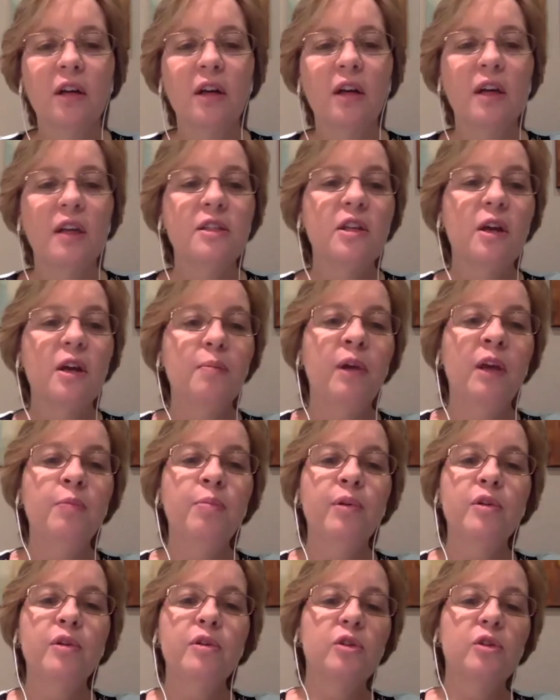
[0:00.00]
Some
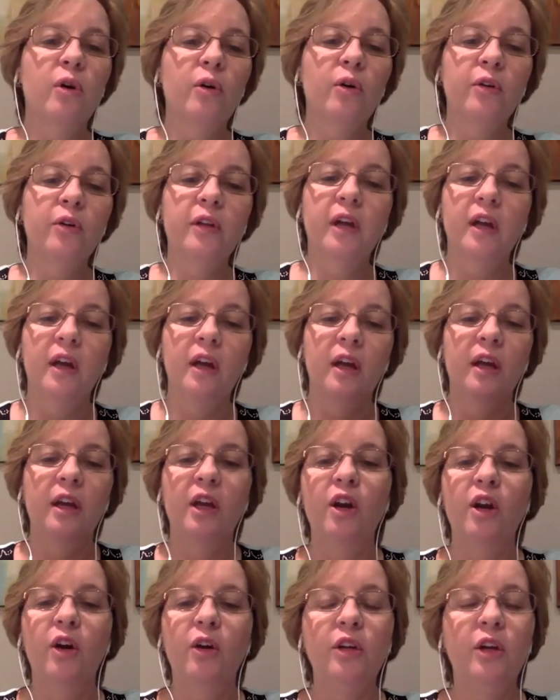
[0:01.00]
people's soul,
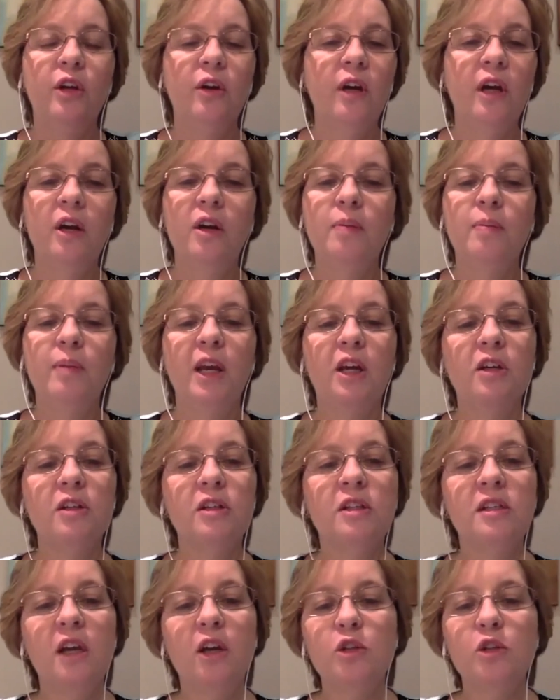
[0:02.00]
you know, you're here to be a good
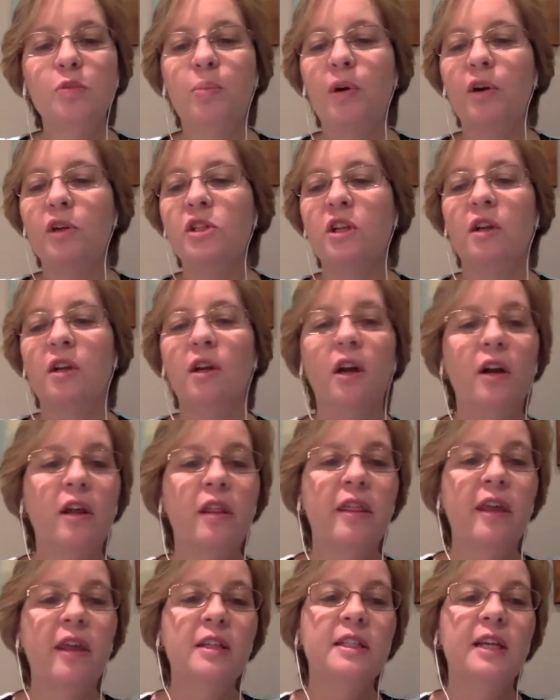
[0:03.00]
salesperson, an
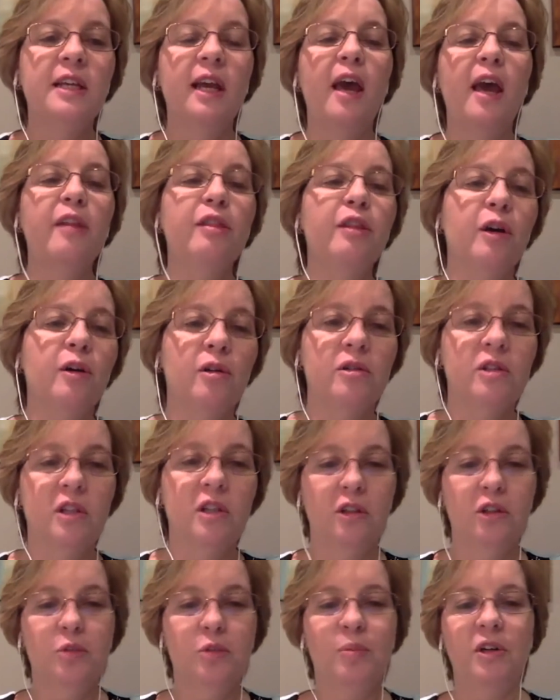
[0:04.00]
authentic, ethical
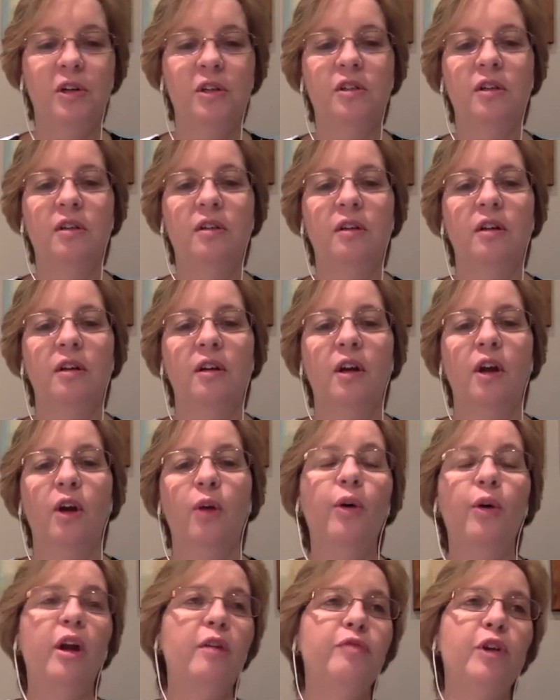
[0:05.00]
salesperson.
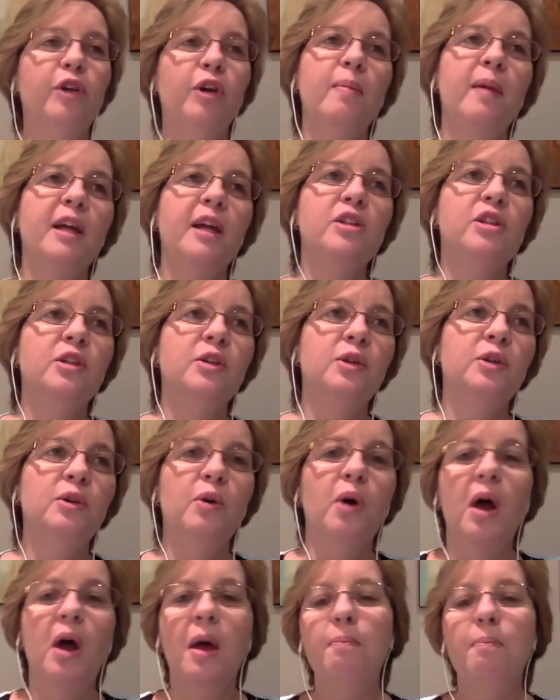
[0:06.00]
What if you're meant to
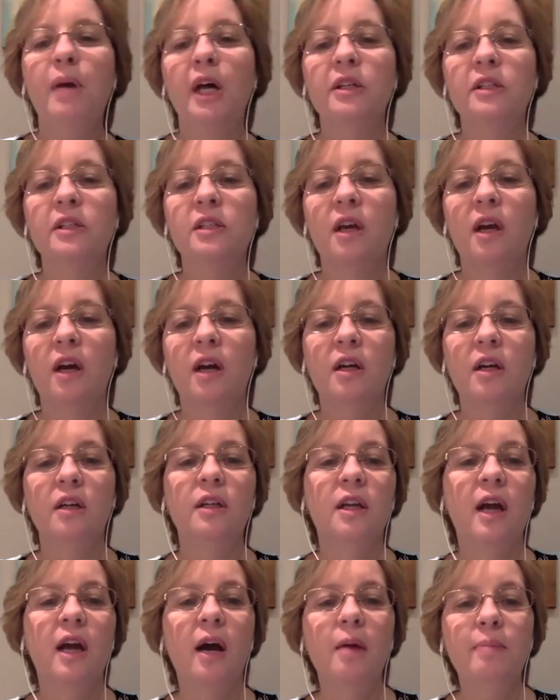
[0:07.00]
build a
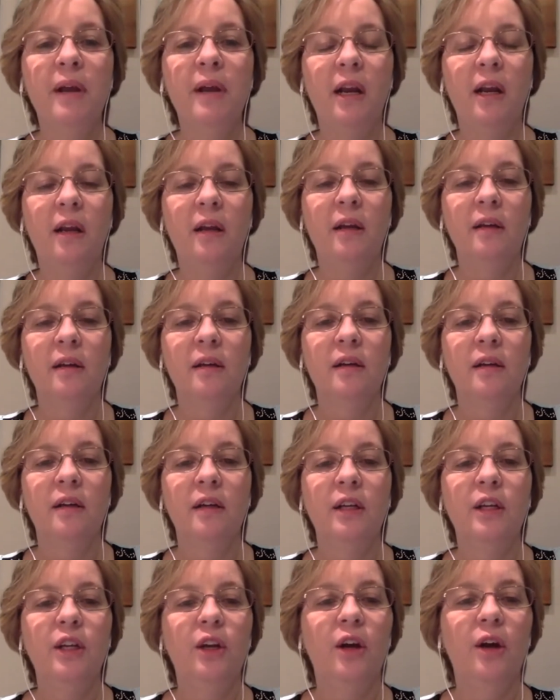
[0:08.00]
good company?
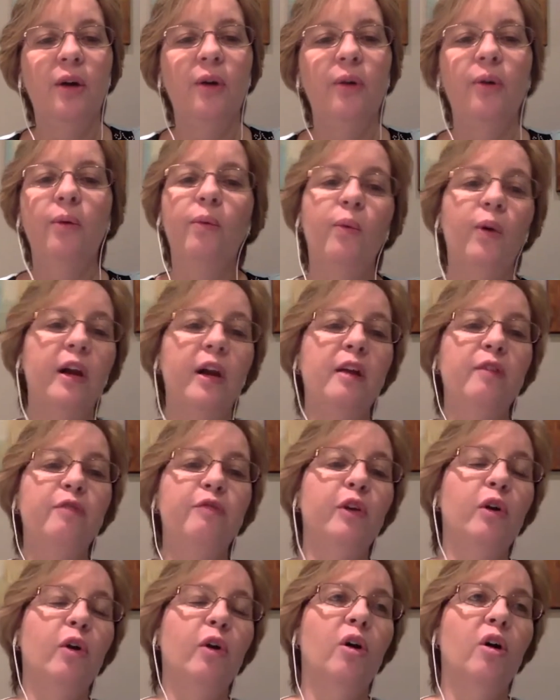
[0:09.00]
You know, what if
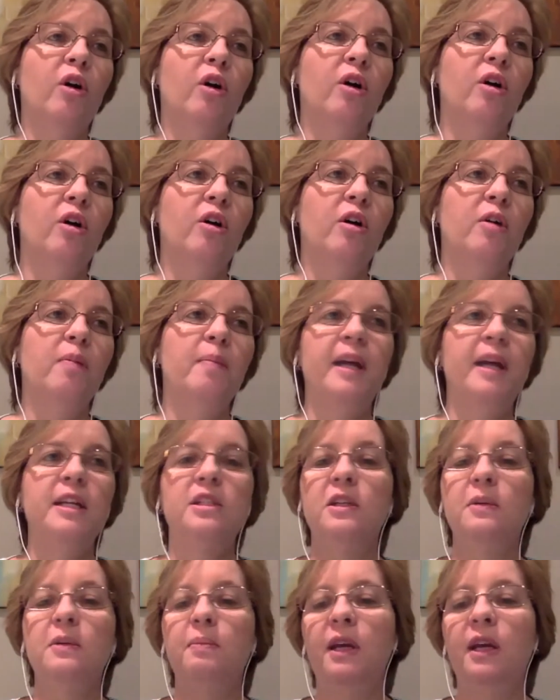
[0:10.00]
you're meant
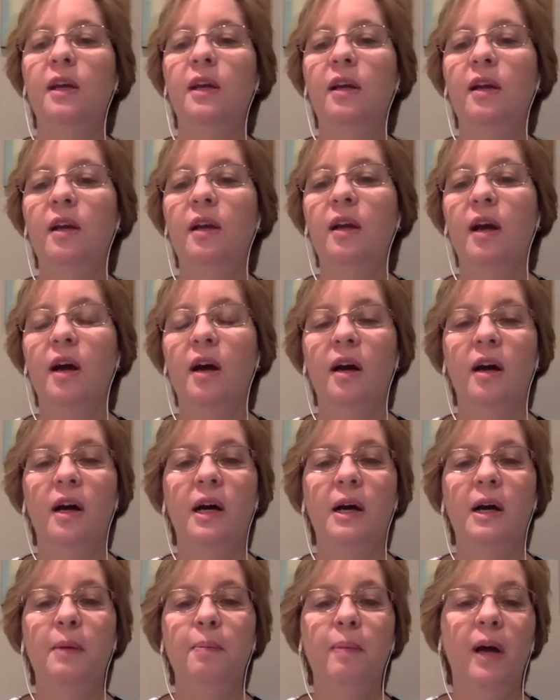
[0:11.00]
to be
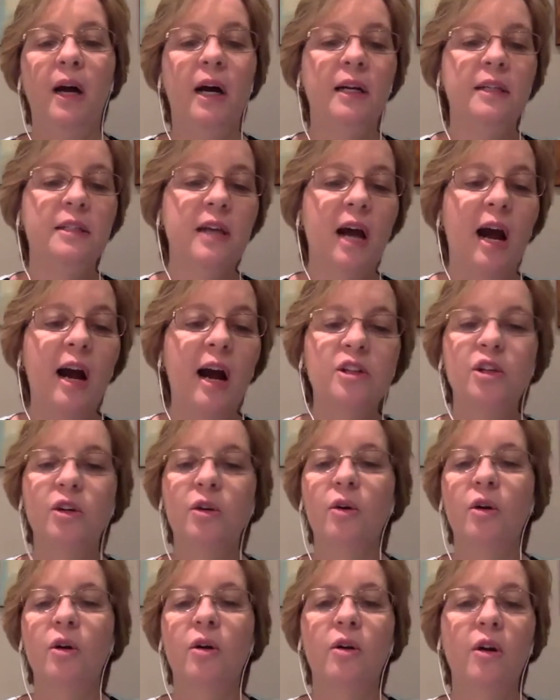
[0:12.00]
a doctor
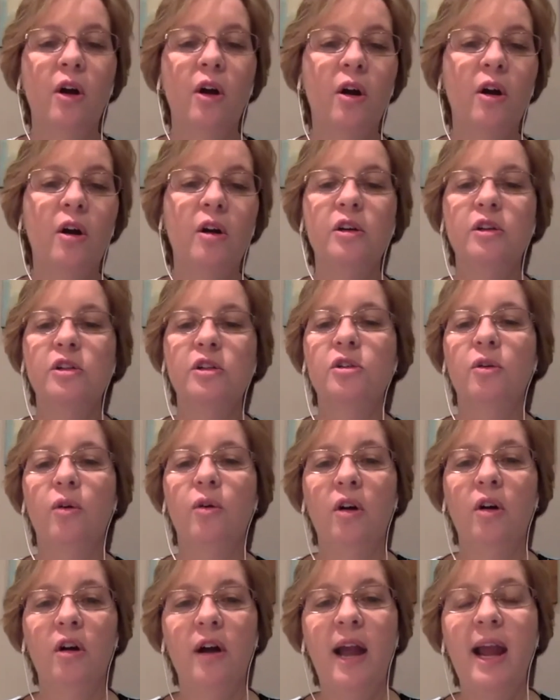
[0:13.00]
or nurse
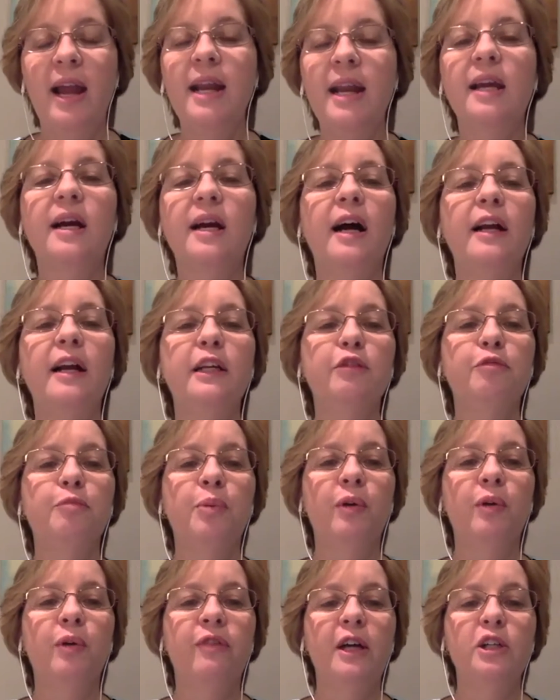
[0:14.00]
or any kind of
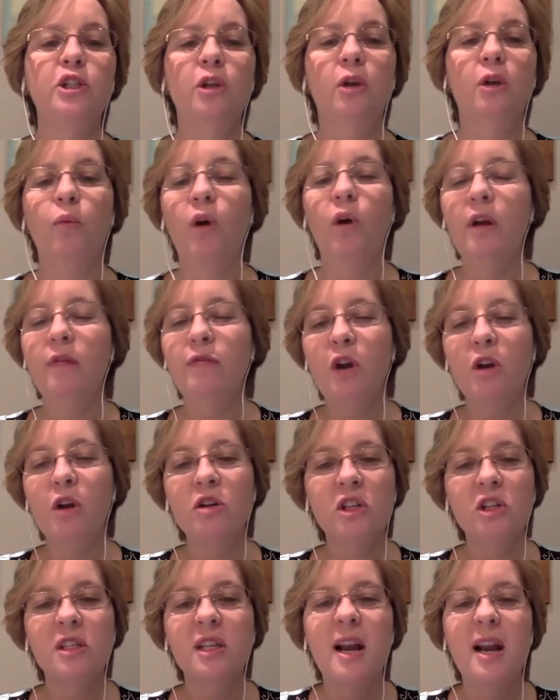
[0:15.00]
profession? What if you're
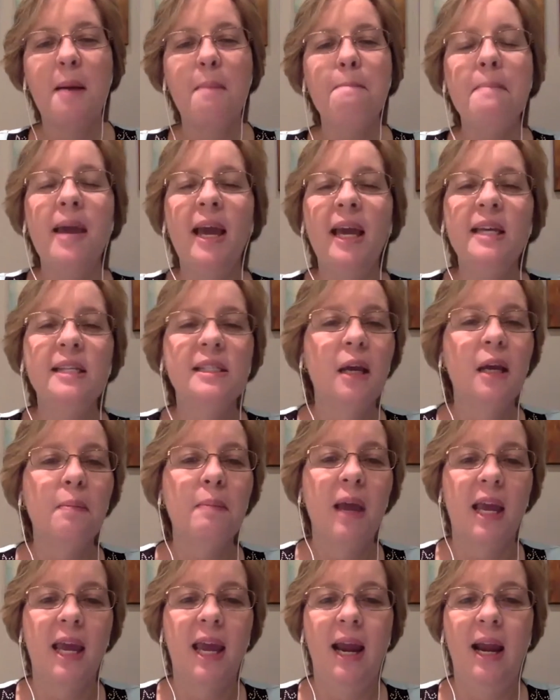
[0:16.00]
just an amazing
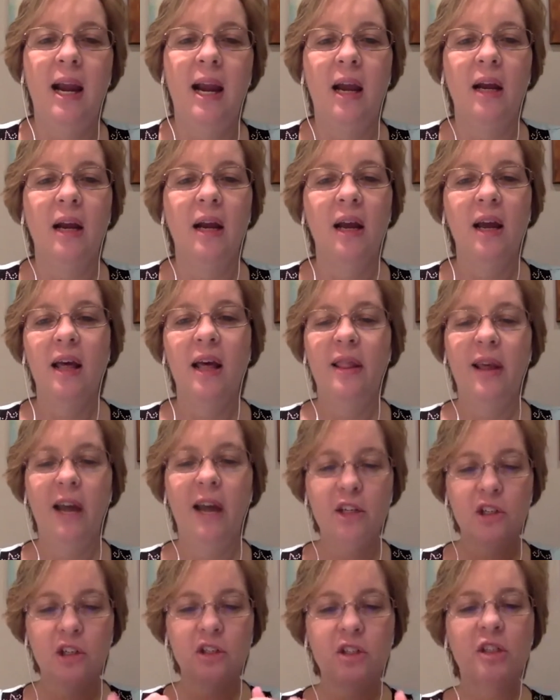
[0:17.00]
mechanic
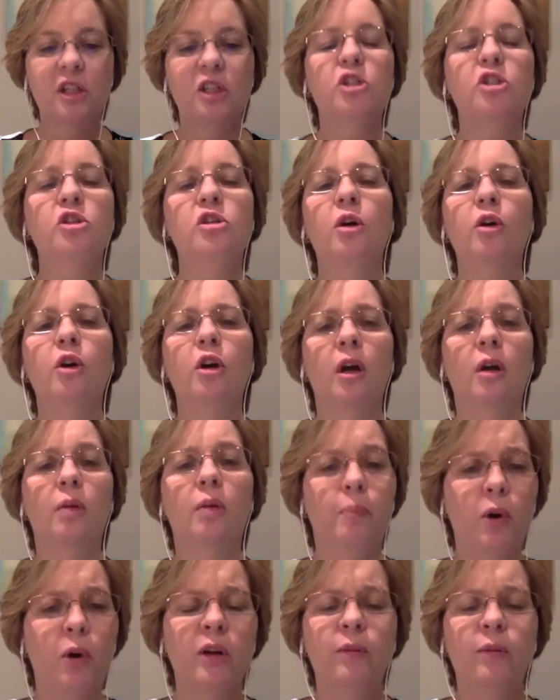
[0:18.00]
that just does so good?
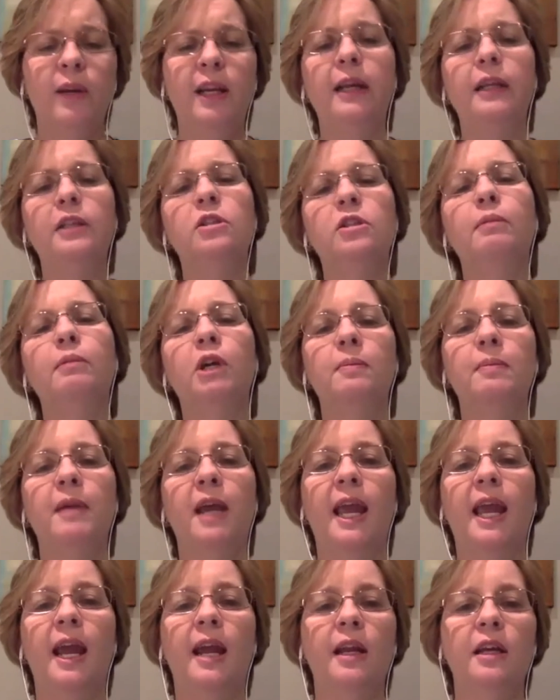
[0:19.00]
Boy, we need some good
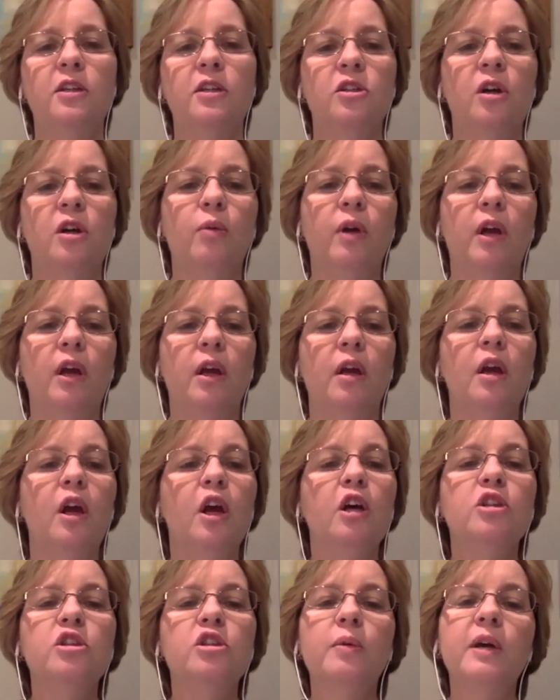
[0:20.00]
mechanics, don't we?
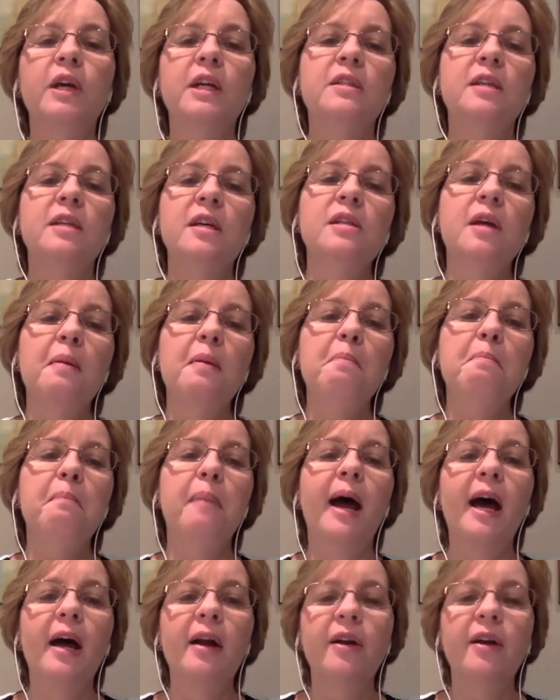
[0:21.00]
So it doesn't
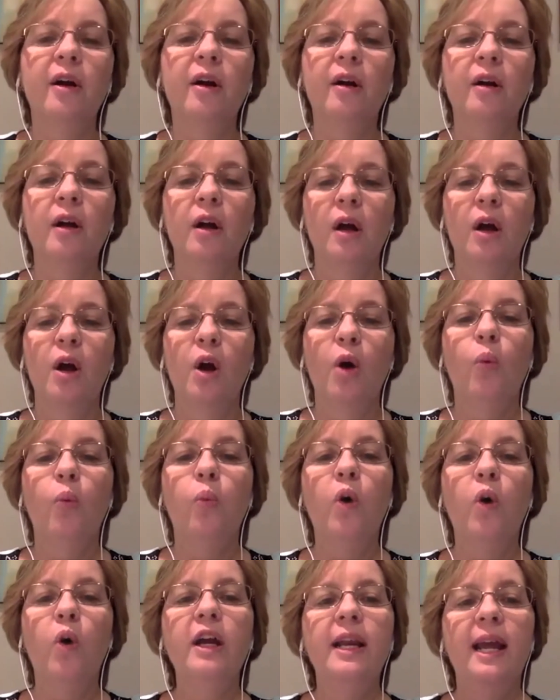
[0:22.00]
matter
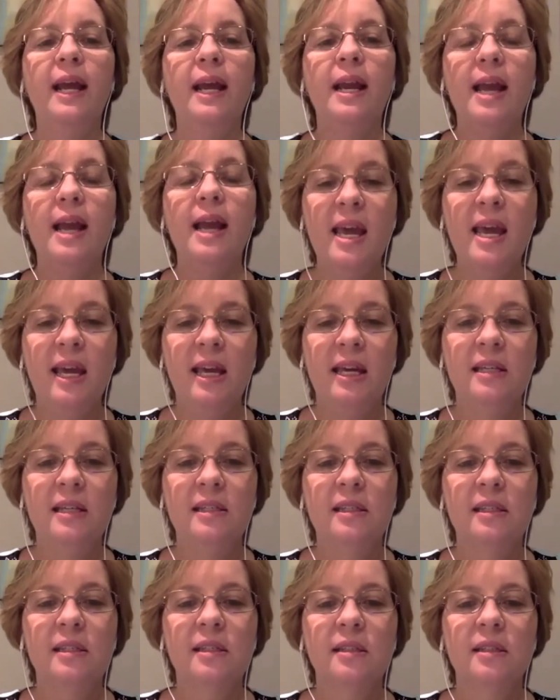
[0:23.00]
what it
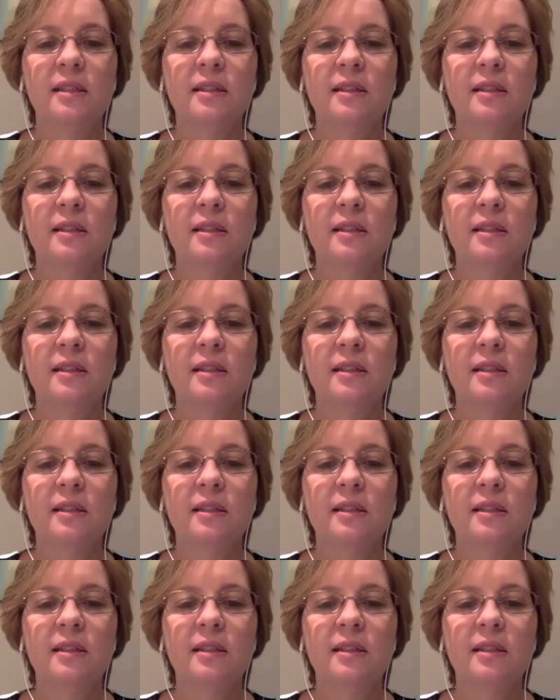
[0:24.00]
is.